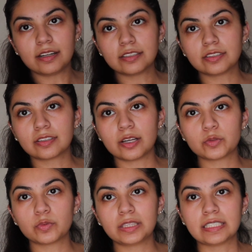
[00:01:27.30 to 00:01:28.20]
also
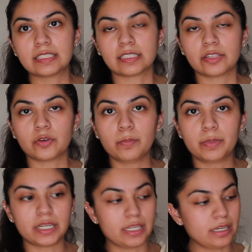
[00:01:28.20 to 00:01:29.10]
comes with this little
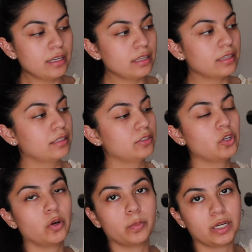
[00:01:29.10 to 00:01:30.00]
button
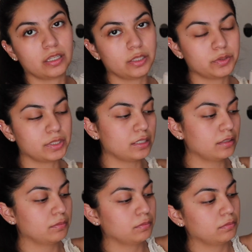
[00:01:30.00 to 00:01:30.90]
to open and close it.
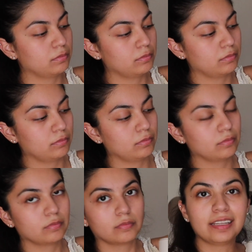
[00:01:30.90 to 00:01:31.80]

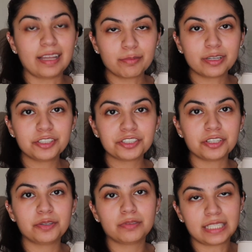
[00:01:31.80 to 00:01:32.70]
Now I'm going to show
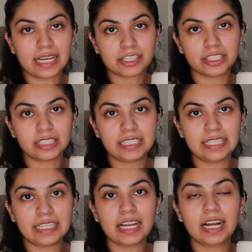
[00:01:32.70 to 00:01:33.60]
you what's
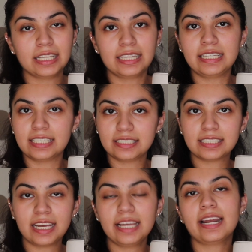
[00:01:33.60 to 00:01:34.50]
actually on the
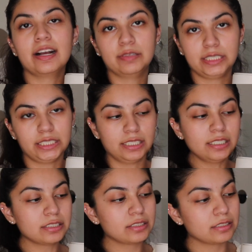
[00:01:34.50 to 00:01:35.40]
inside, how it
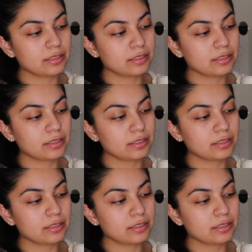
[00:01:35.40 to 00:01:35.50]
looks.